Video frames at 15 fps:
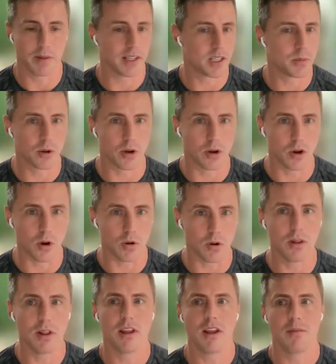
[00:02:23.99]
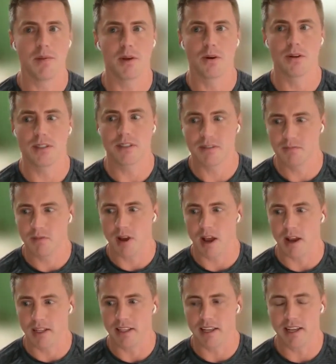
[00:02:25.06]
Let's book a call because
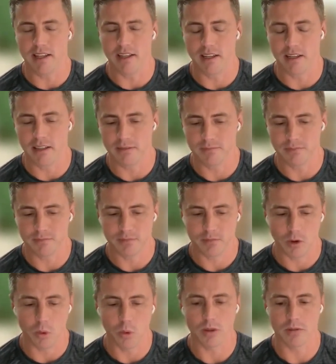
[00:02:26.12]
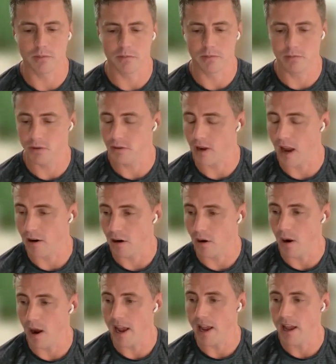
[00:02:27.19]
I'm going to get a awesome
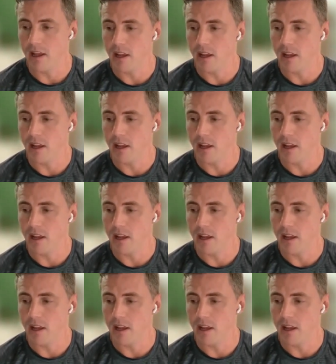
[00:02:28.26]
ROI.